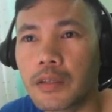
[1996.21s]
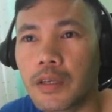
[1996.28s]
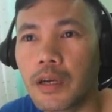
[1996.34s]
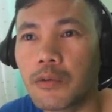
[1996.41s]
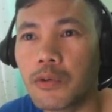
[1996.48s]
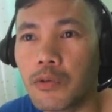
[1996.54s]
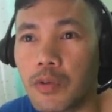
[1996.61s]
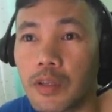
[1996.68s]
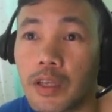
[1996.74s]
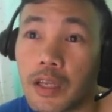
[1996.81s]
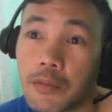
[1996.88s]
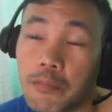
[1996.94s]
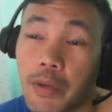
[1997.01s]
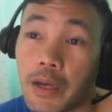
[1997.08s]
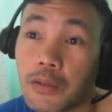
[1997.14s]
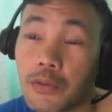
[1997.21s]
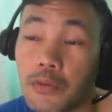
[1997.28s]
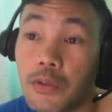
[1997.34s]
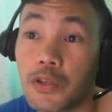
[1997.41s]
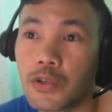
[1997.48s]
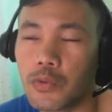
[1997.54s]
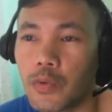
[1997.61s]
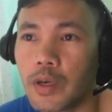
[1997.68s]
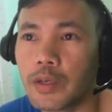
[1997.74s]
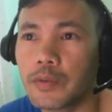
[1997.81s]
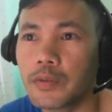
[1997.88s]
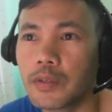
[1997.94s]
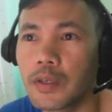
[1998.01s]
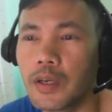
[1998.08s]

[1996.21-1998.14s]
yeah, we will get back to this one